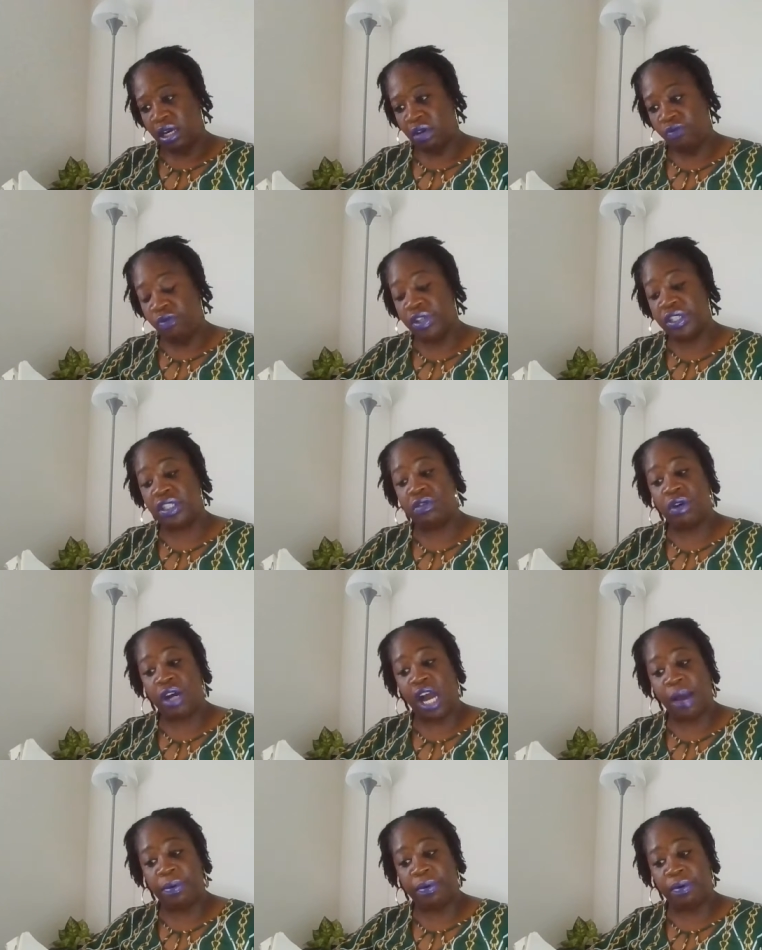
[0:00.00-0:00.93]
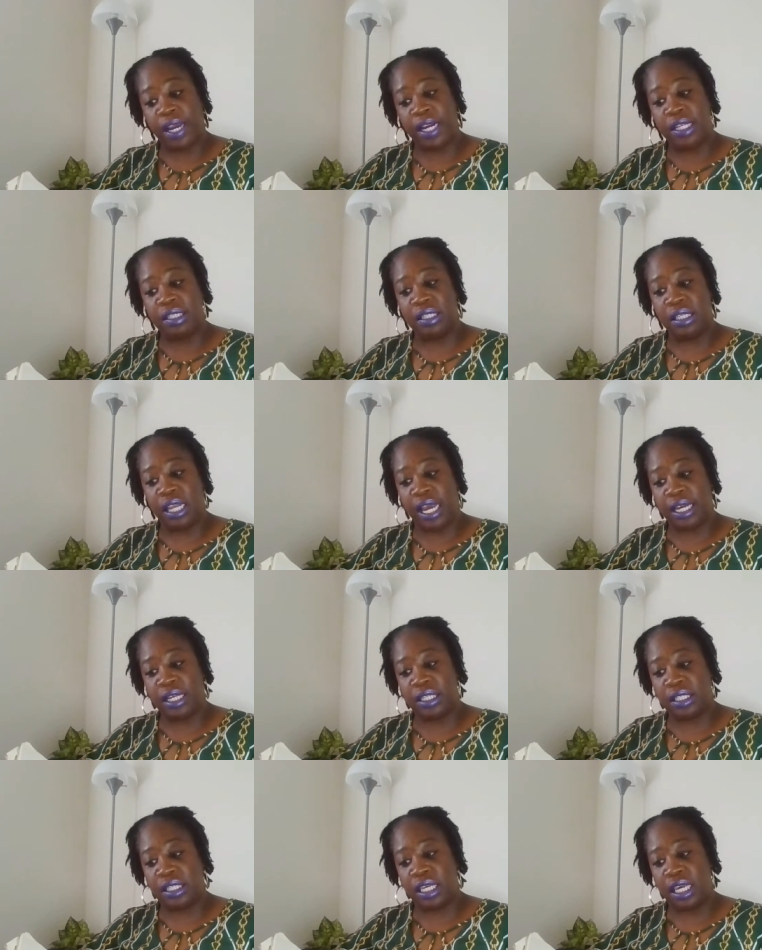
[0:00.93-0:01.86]
Original copyright is
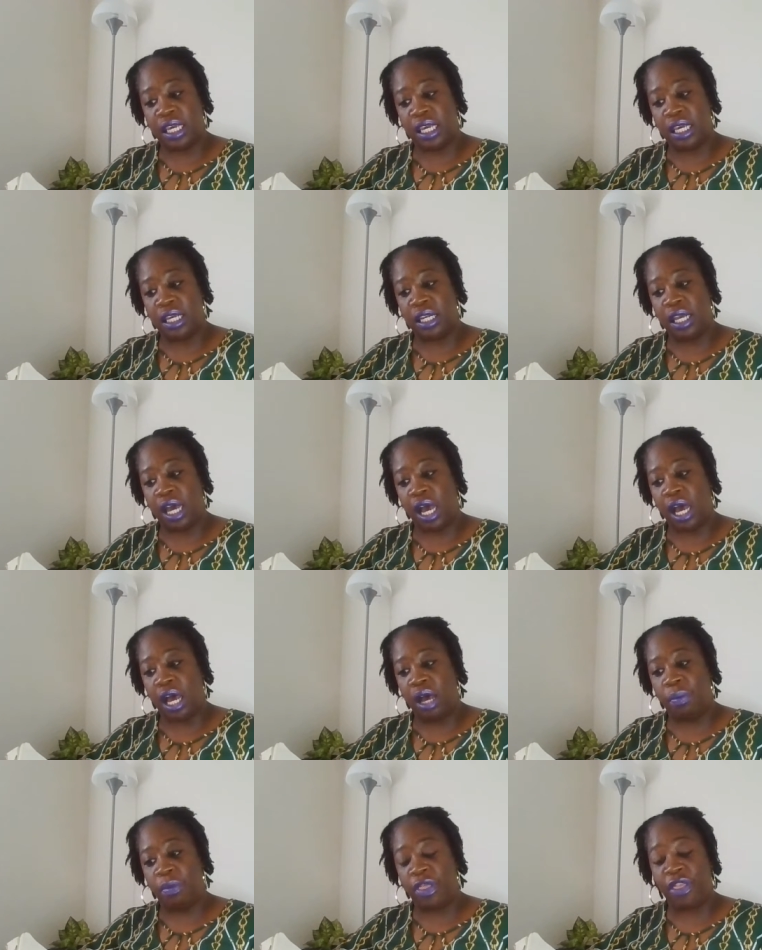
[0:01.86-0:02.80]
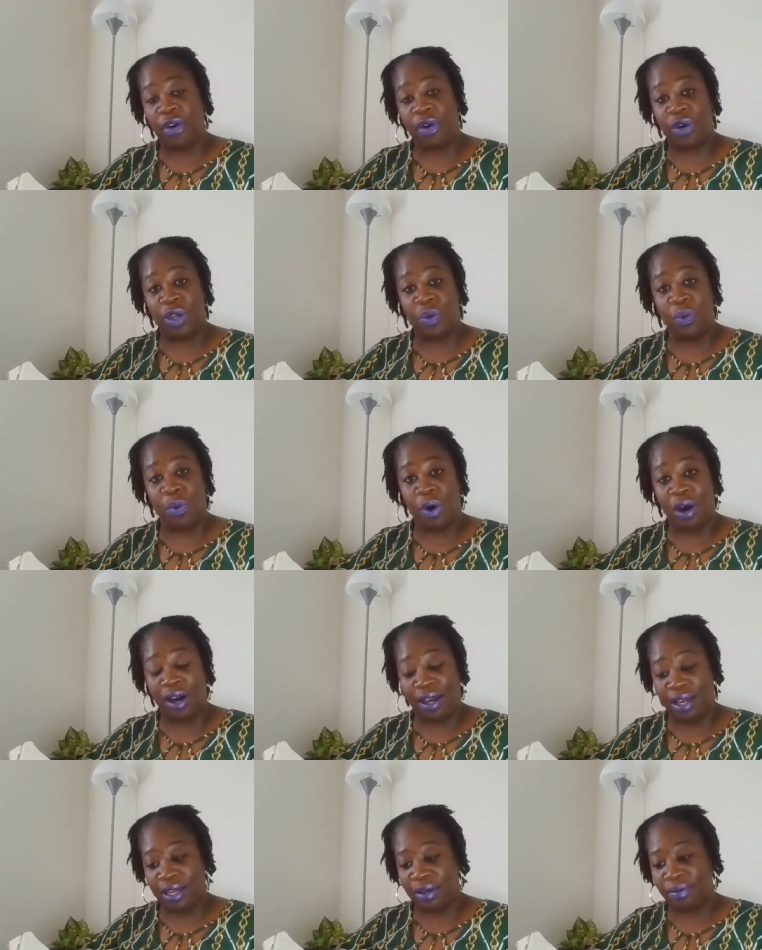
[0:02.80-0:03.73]

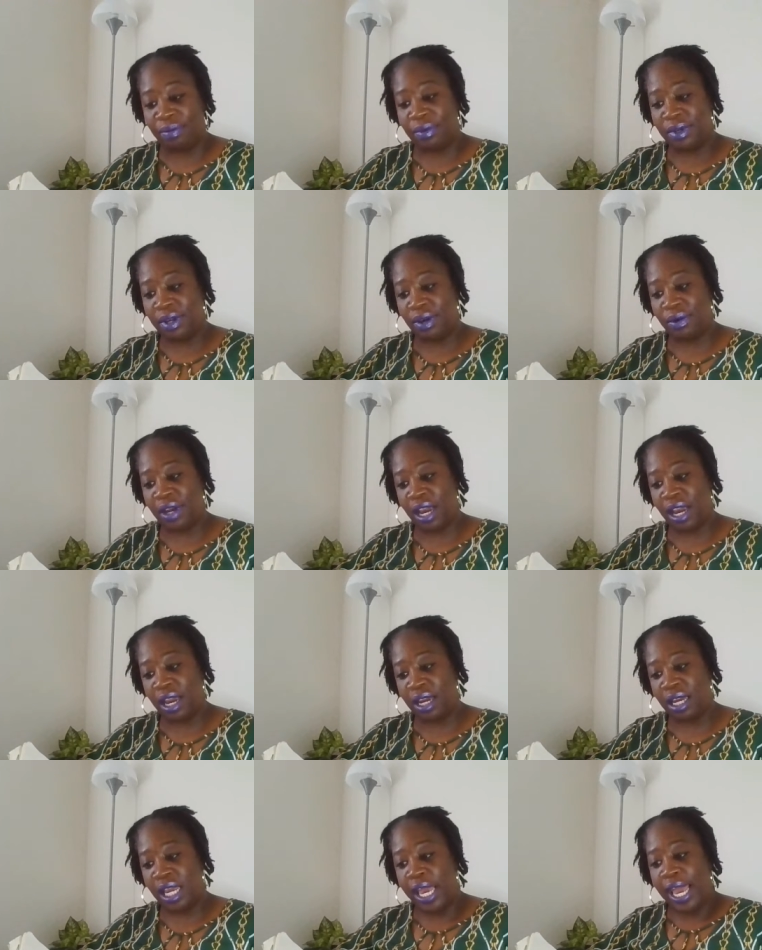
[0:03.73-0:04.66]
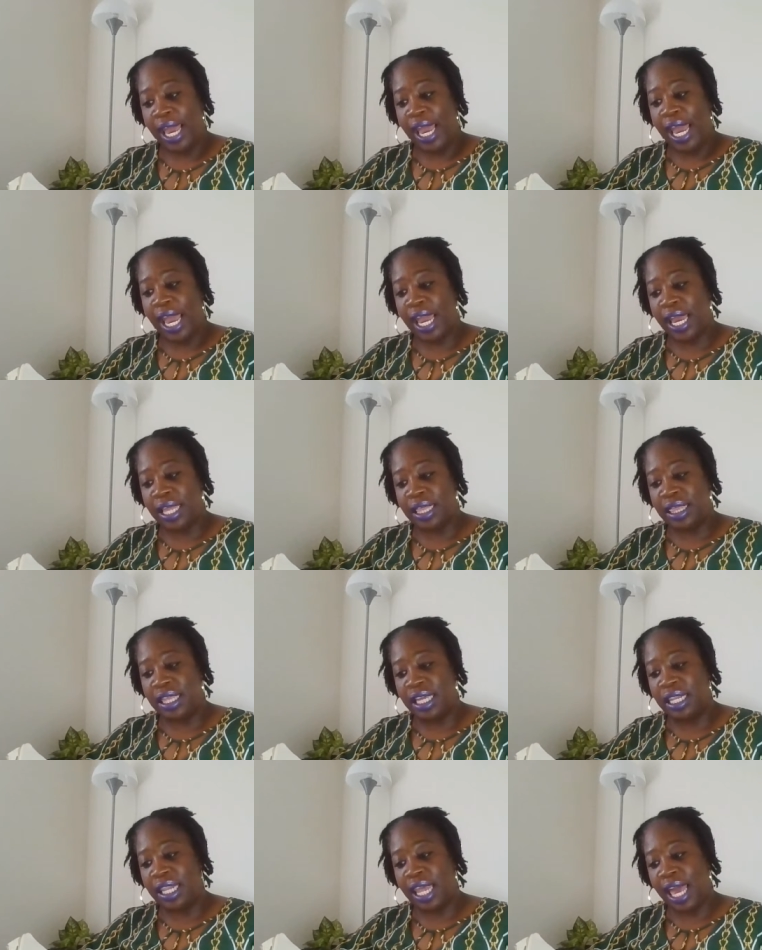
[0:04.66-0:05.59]
1931. Okay. And
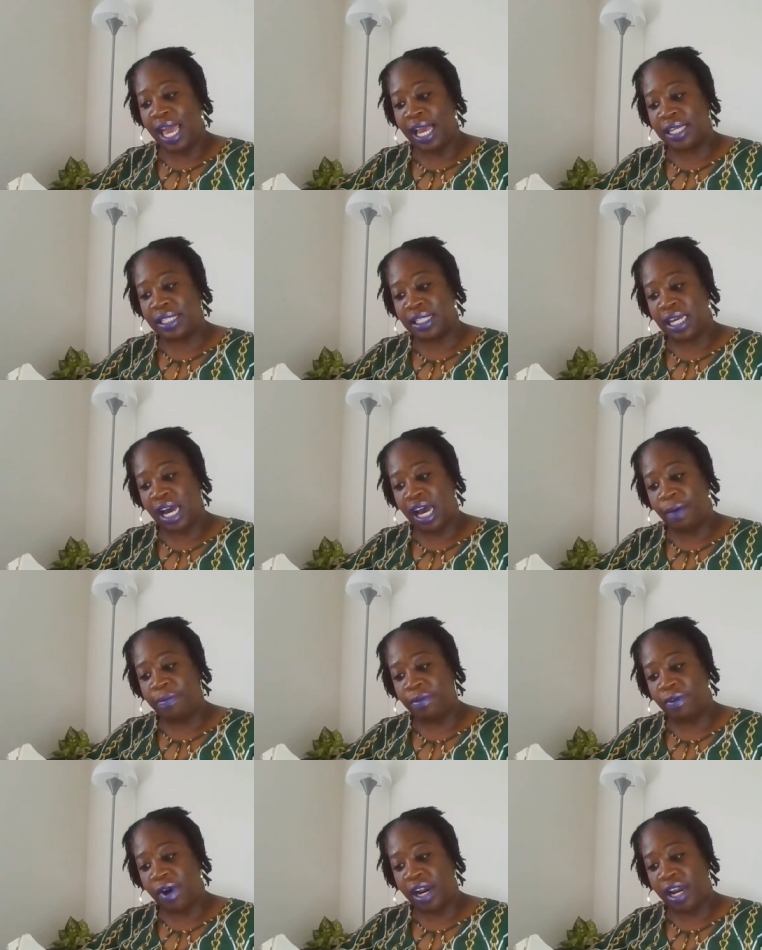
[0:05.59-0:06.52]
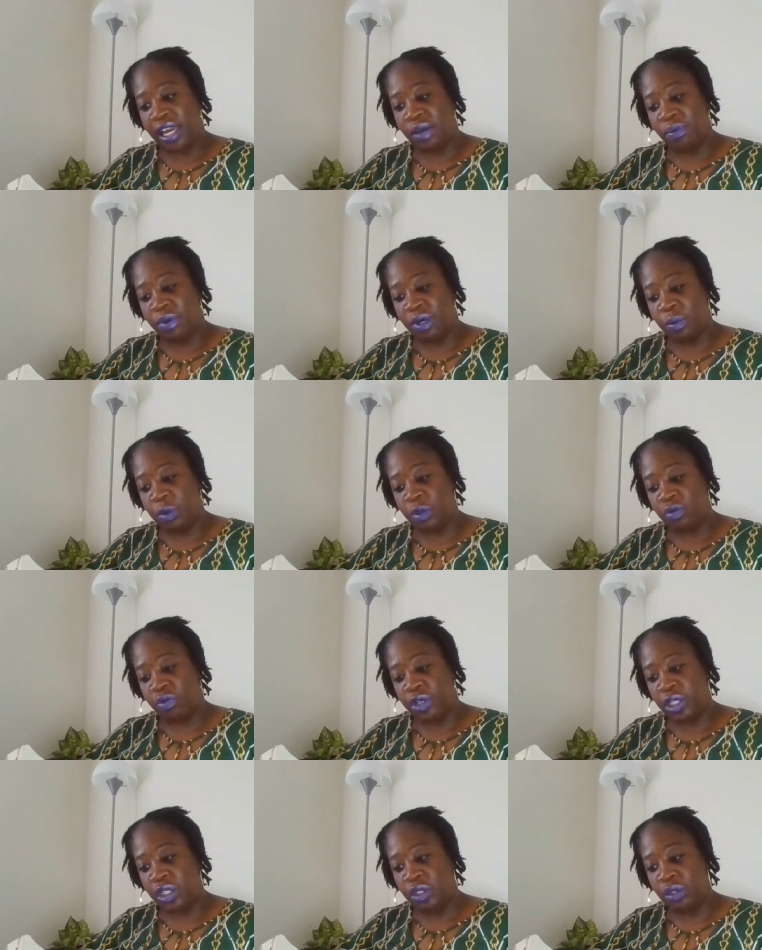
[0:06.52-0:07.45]
the last copyright, when it was
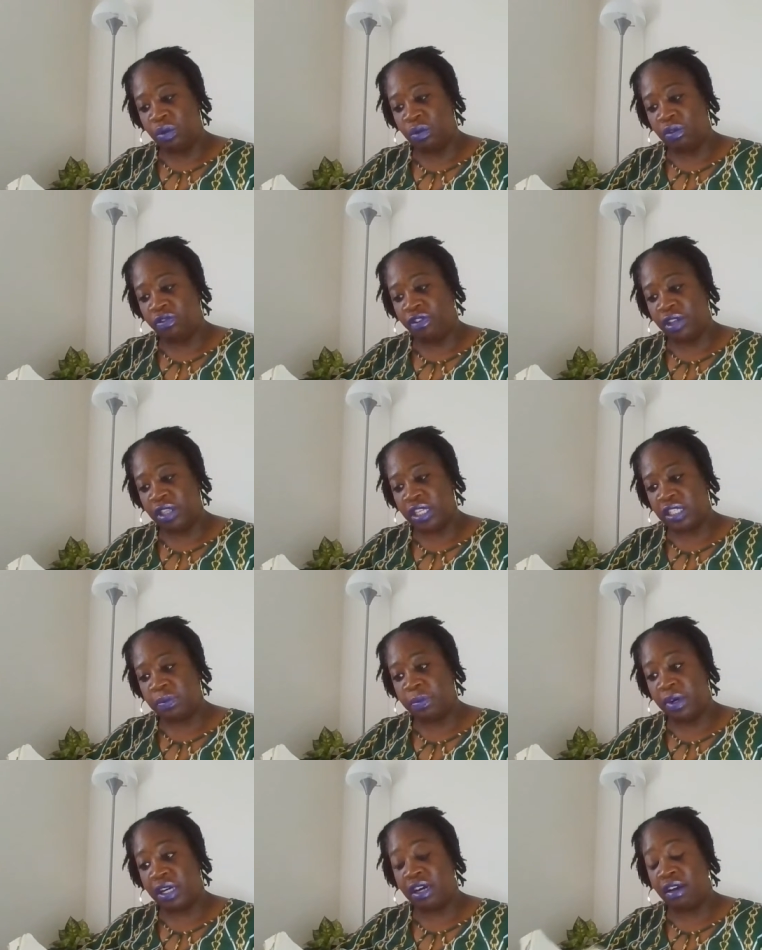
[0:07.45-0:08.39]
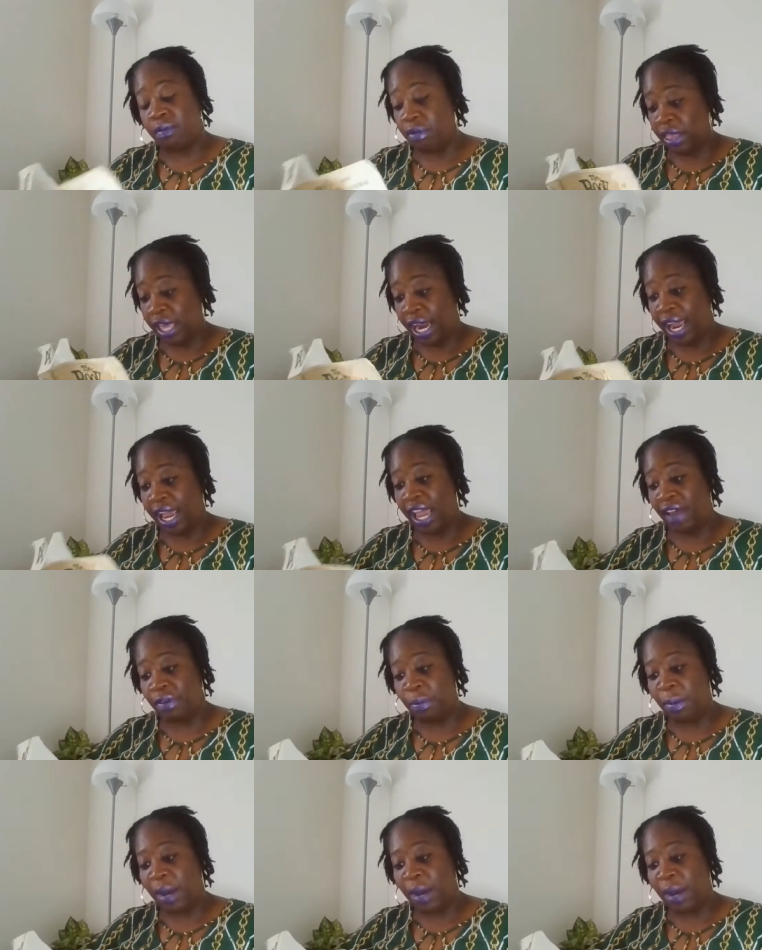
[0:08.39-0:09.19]
renewed for this book that I have in